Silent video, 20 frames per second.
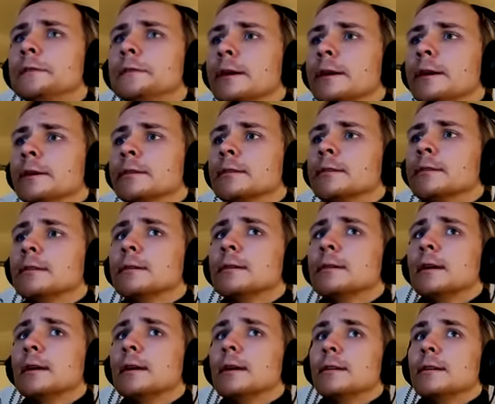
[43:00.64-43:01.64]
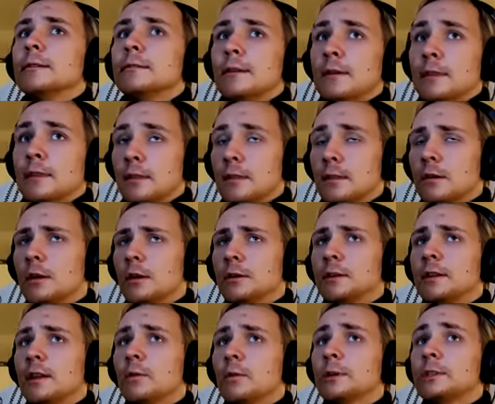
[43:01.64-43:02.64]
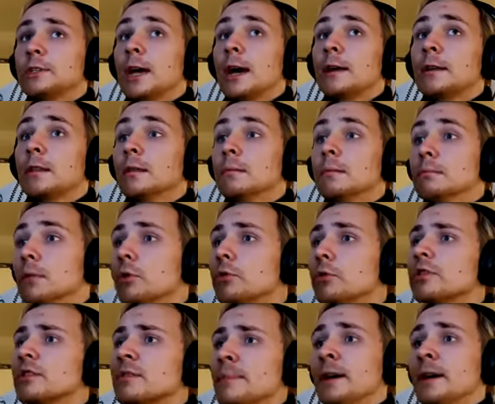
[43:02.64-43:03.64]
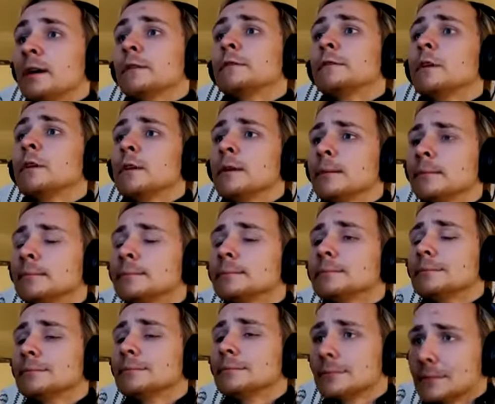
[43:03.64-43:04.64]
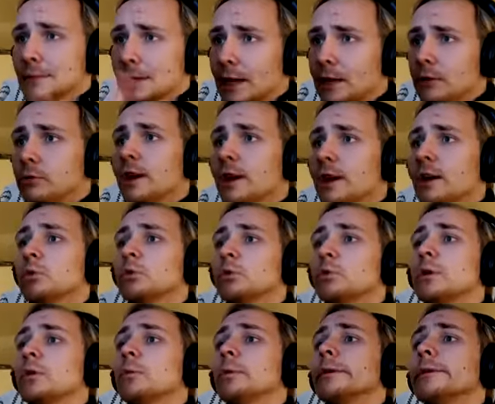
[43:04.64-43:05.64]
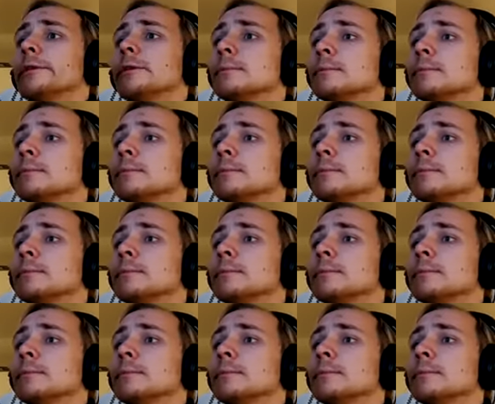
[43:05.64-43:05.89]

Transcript: answer and saying that the continent which had the most megafauna, can you guess which one it was?